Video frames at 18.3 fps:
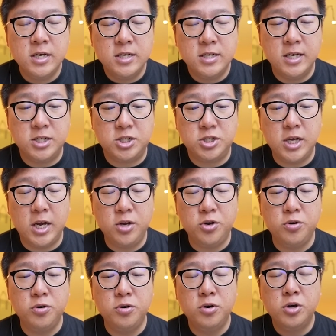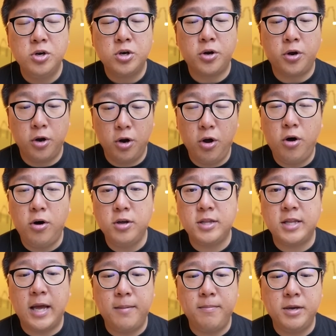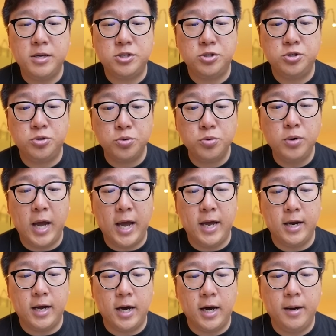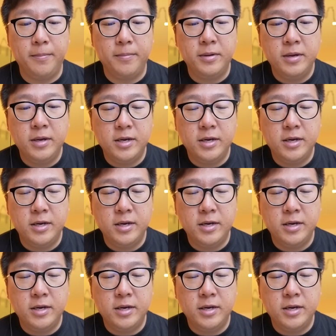the Shadow Claw damage do add up.